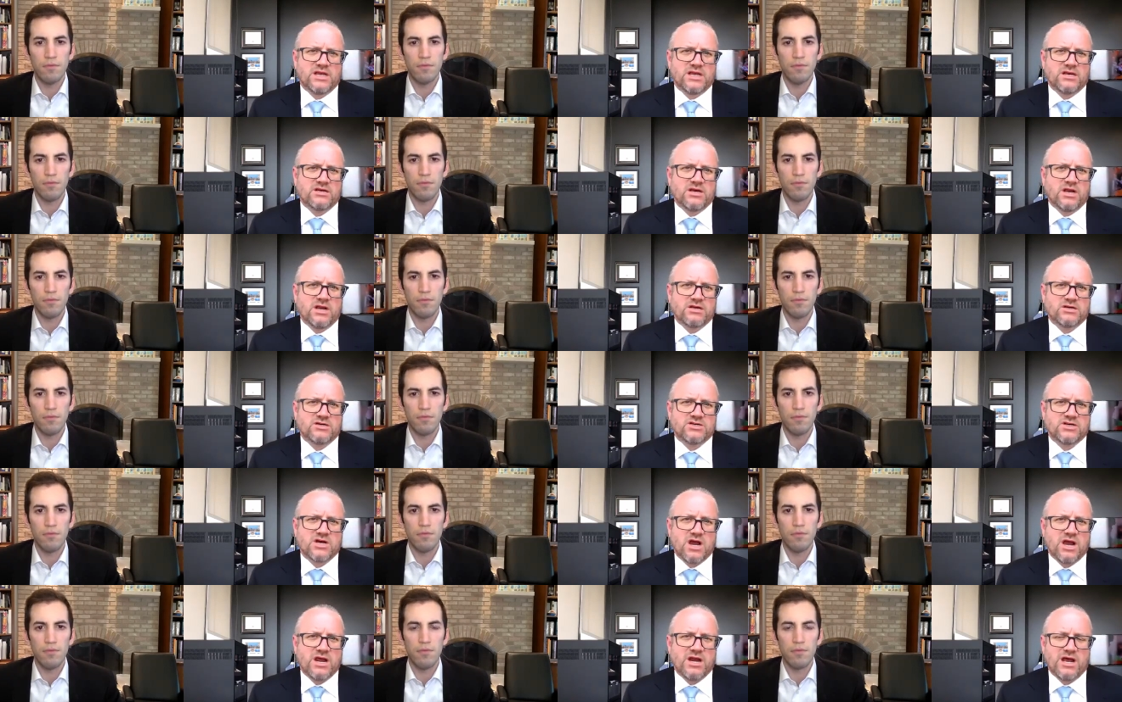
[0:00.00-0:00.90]
Speaker 1: in, in
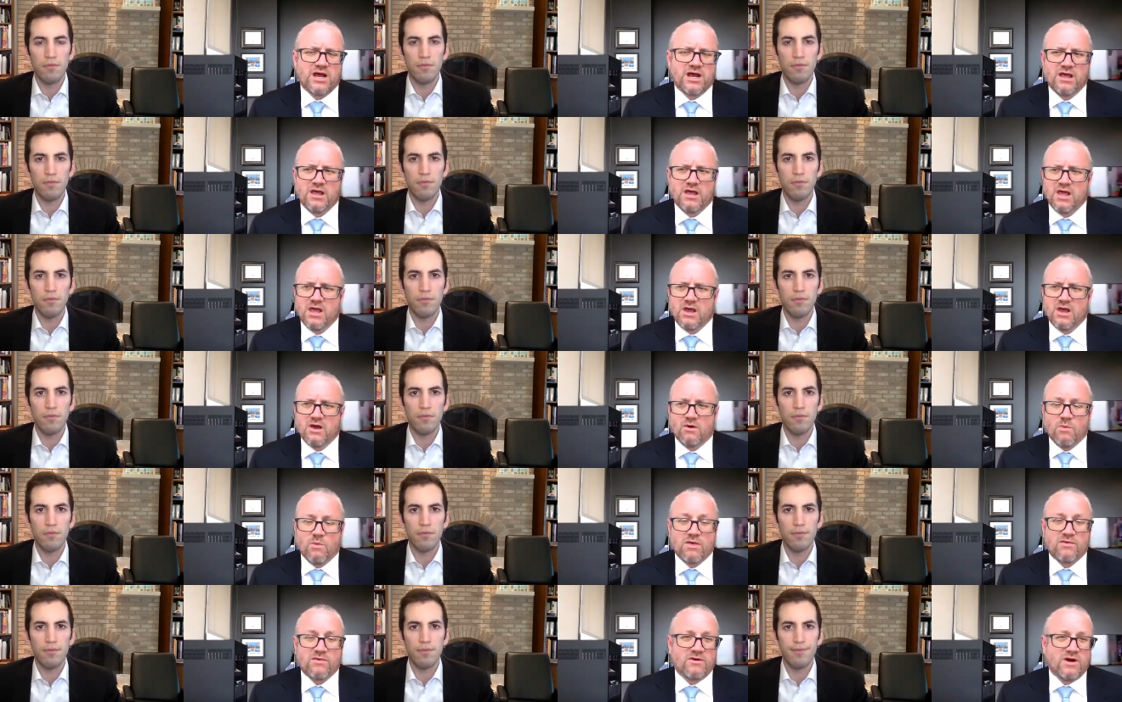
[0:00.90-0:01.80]
China
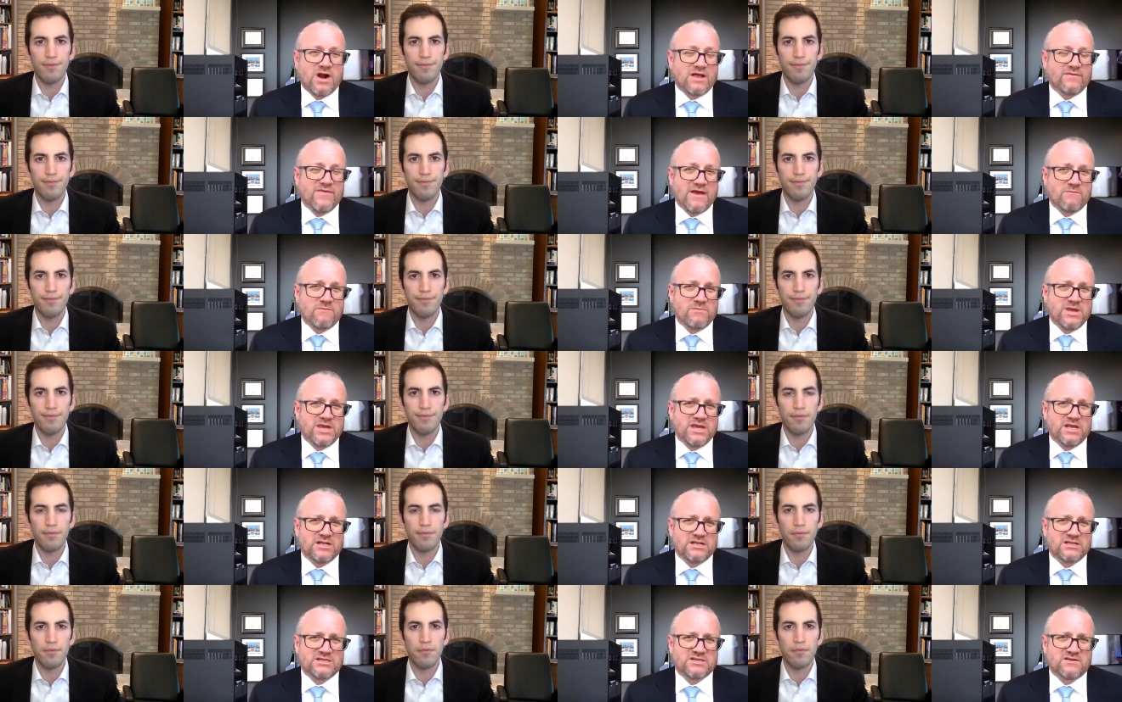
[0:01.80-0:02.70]
whether or not that
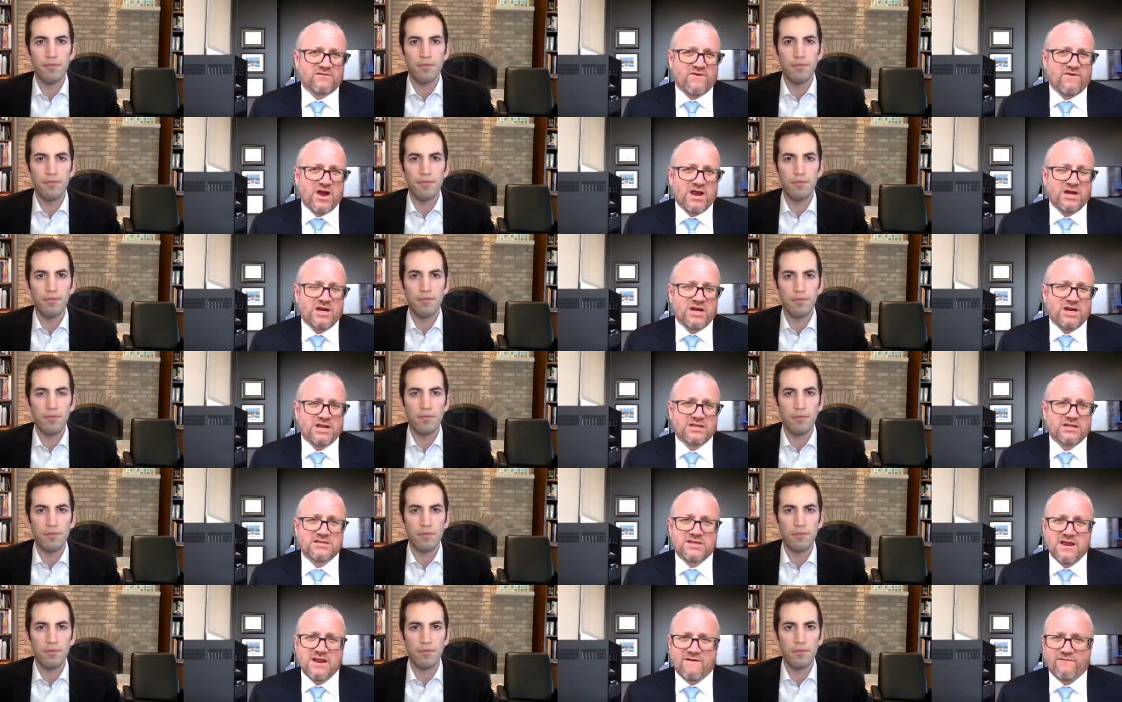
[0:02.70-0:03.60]
means finding
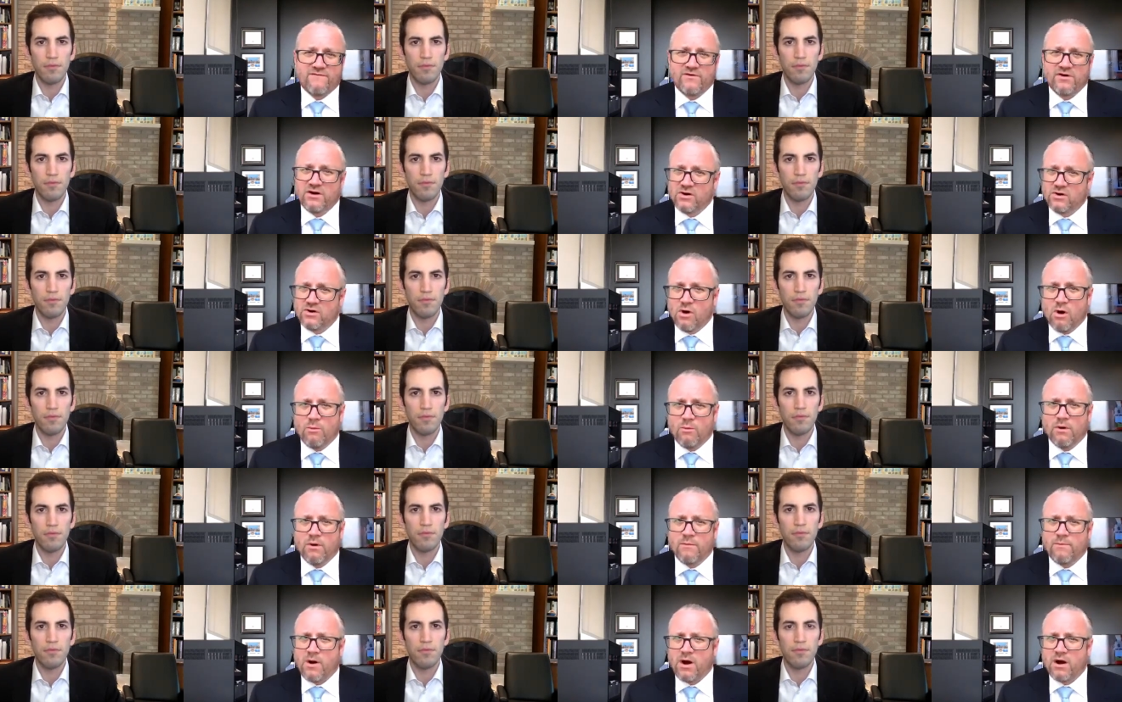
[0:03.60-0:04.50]
different
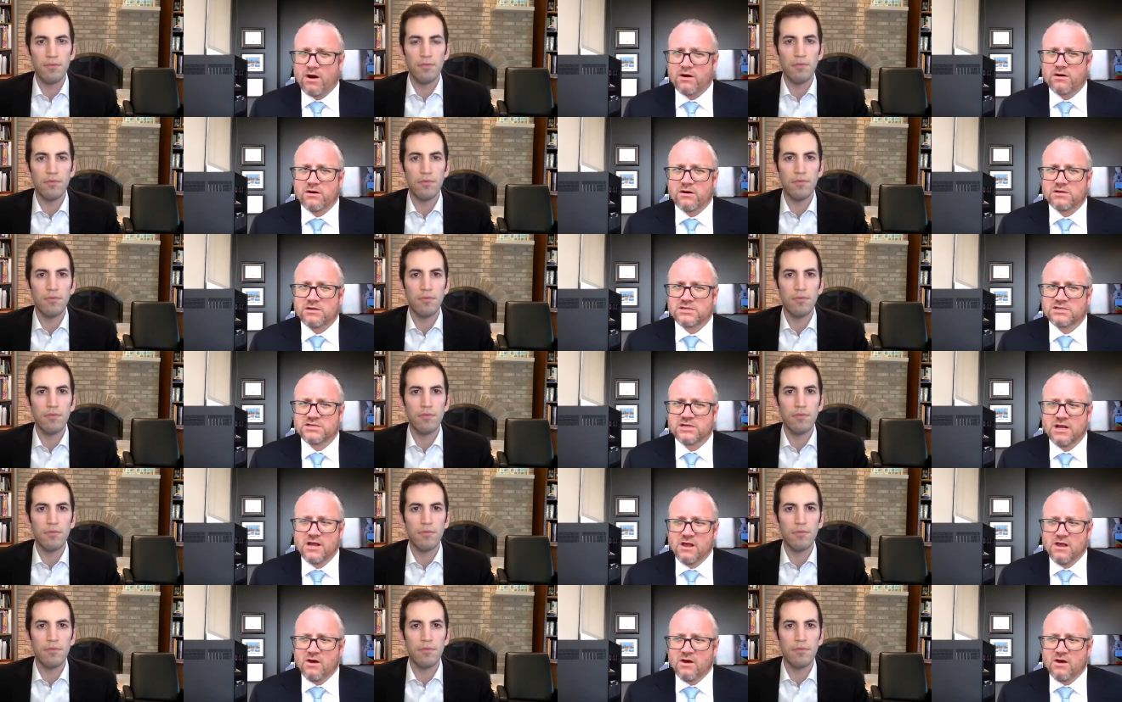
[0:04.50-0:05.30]
global partners